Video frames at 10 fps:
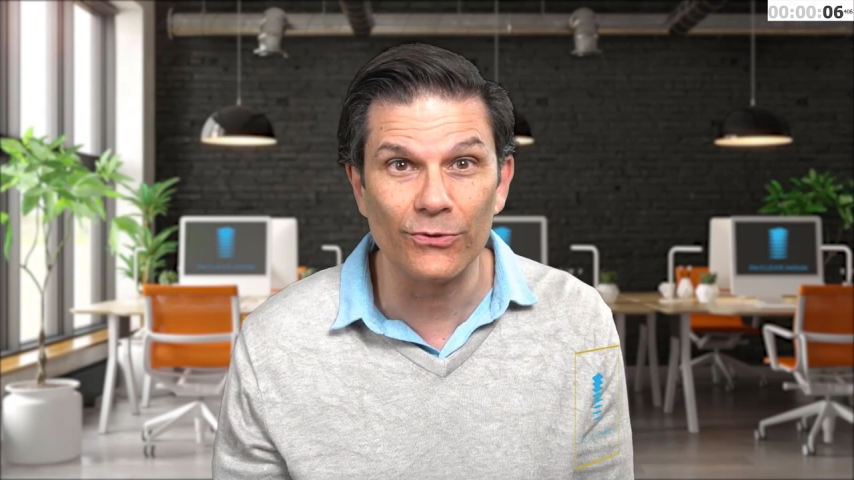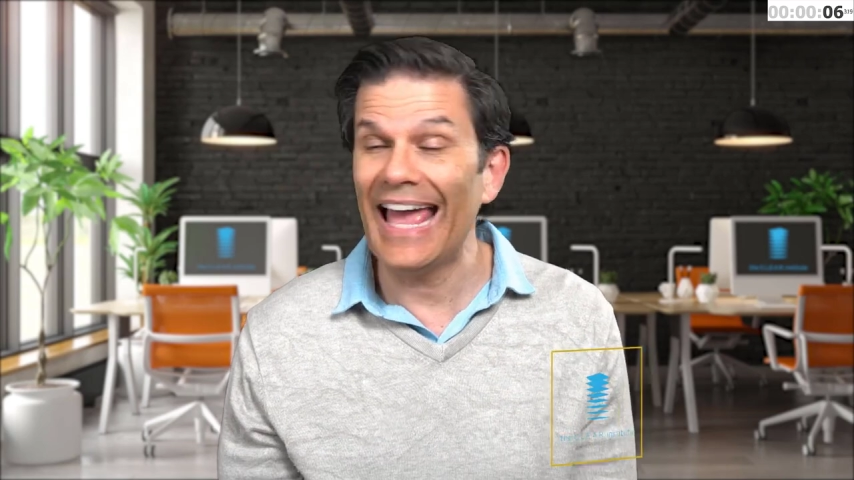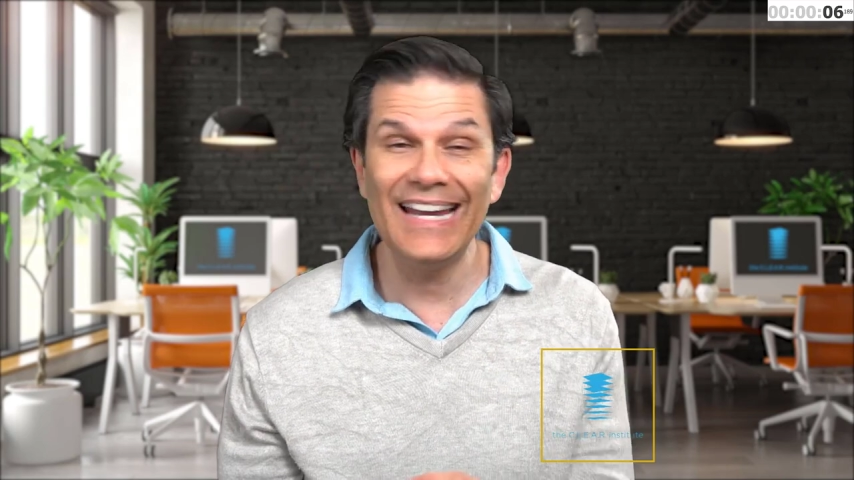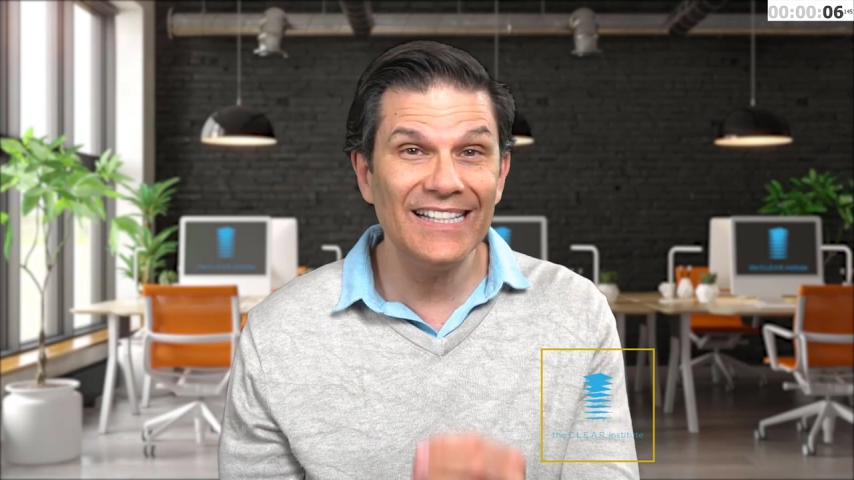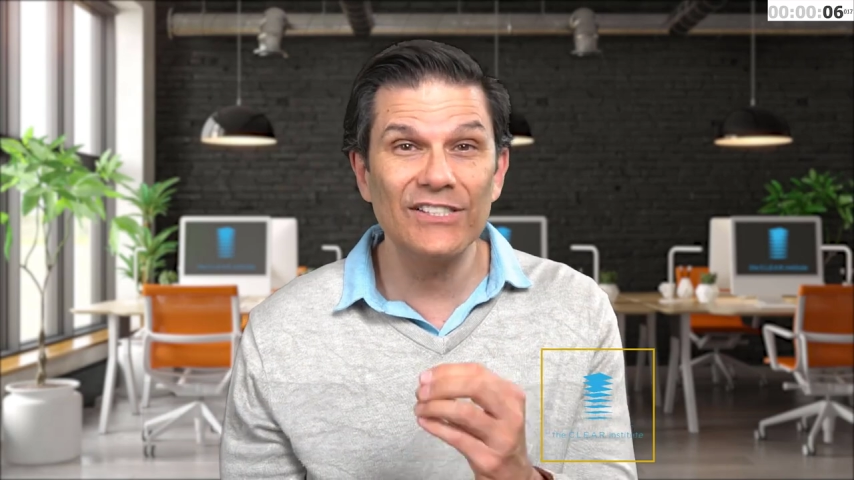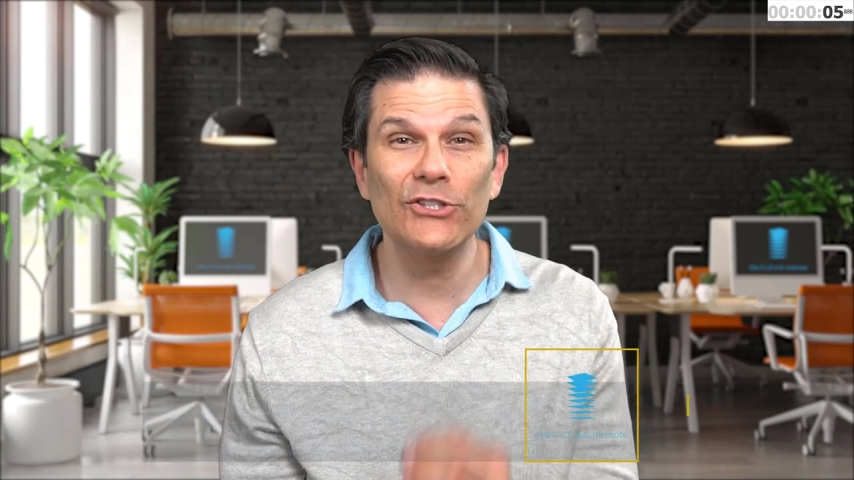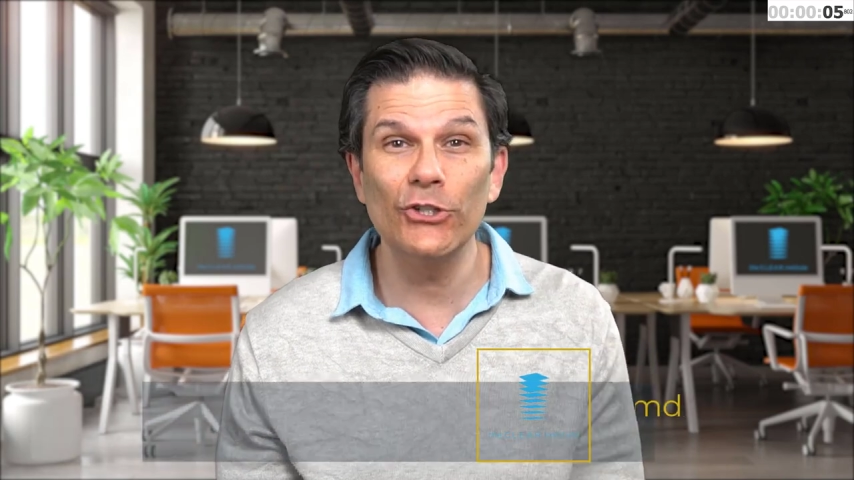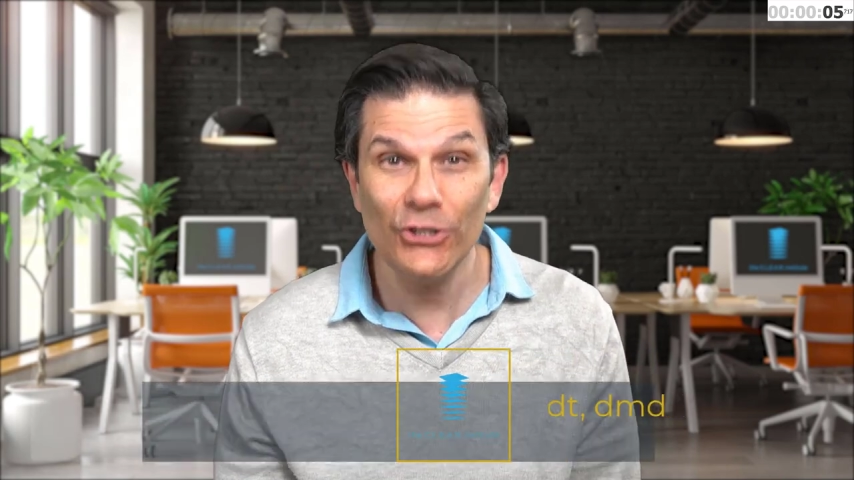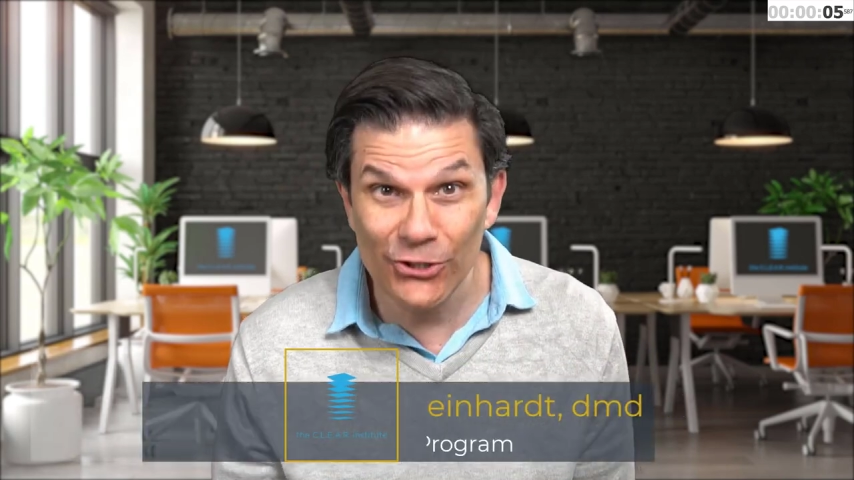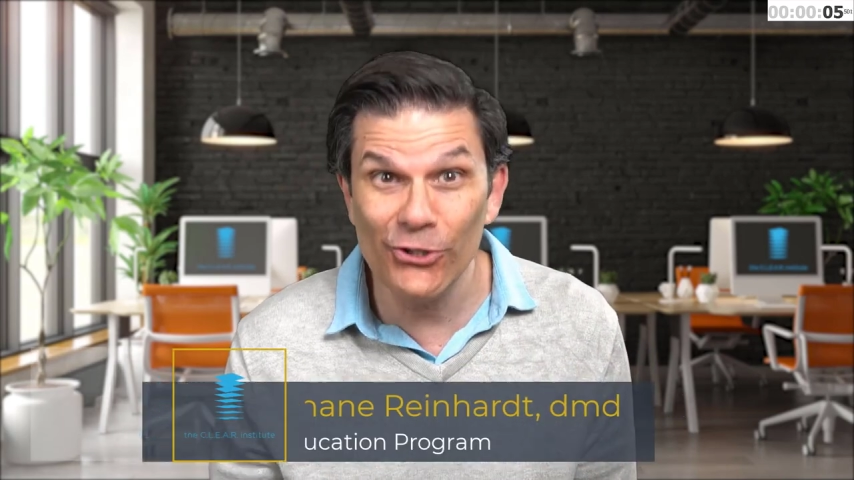And it's
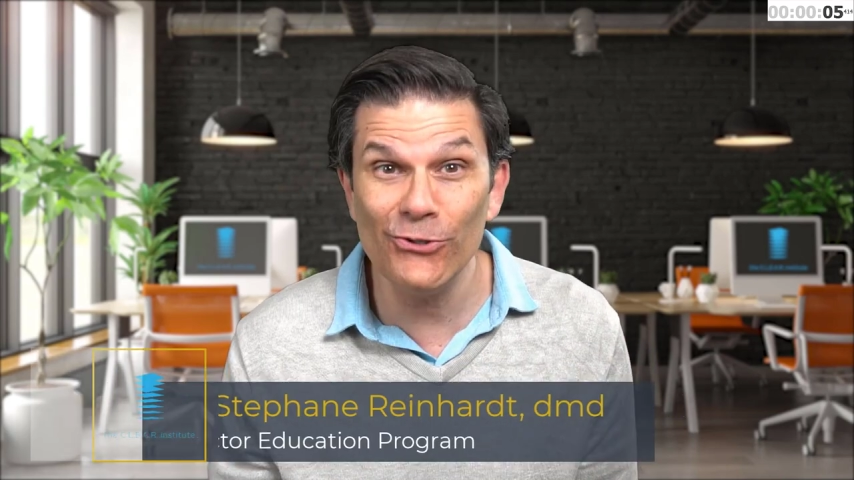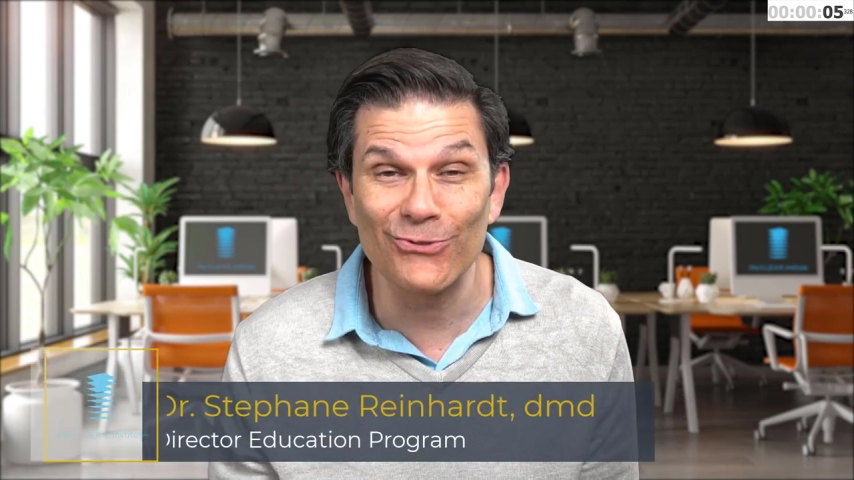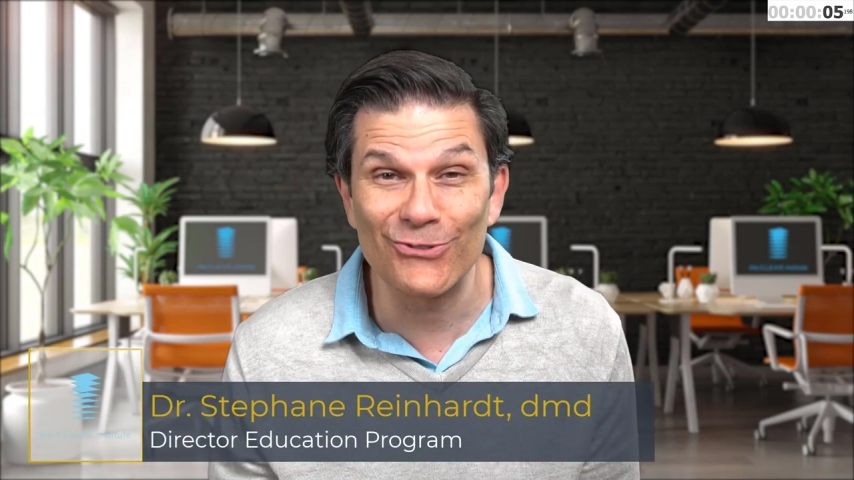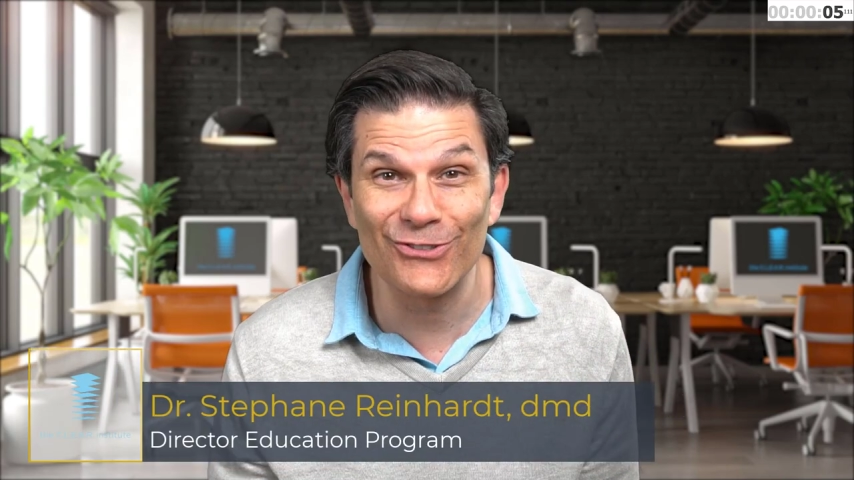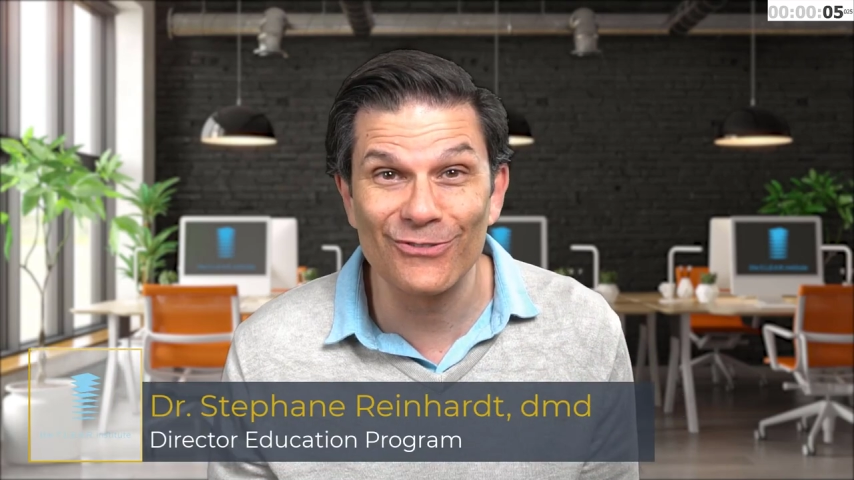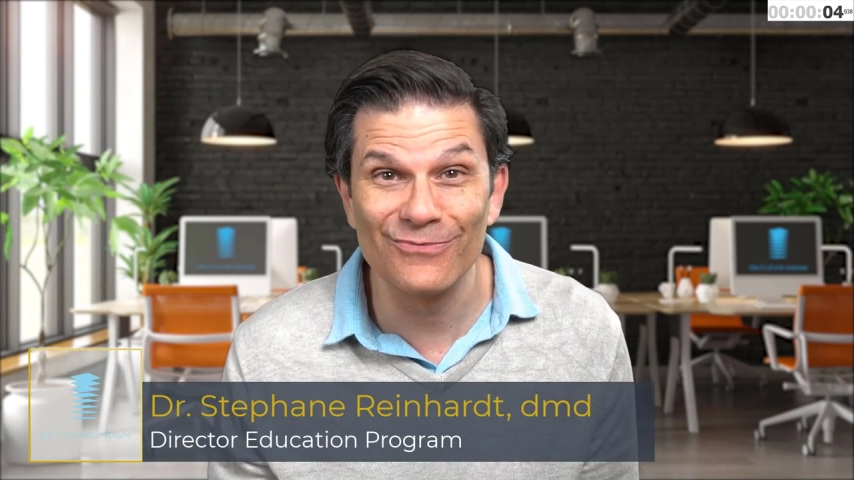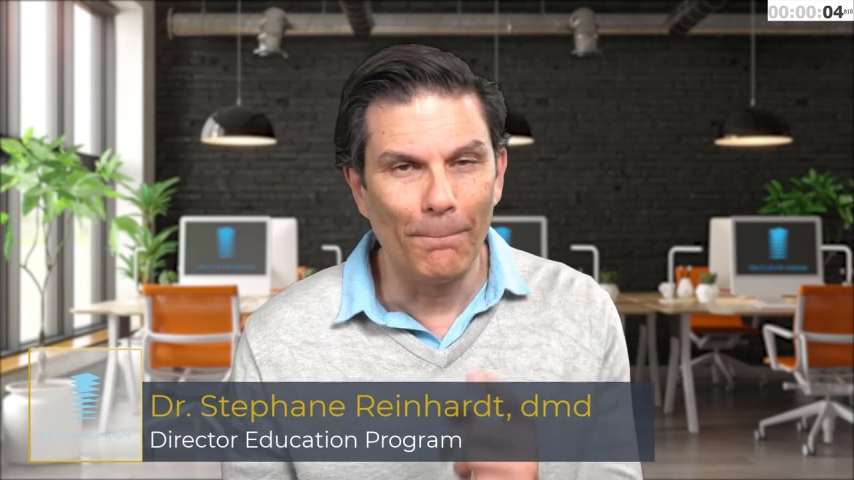good news.